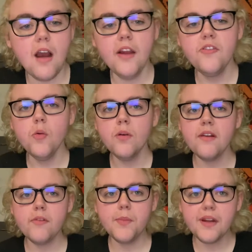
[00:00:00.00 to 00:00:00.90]
I do want
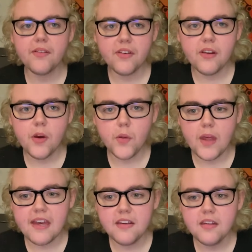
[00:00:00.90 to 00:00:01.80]
everybody to know
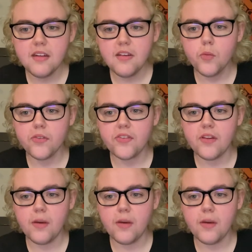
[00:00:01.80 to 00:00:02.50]
that A&E was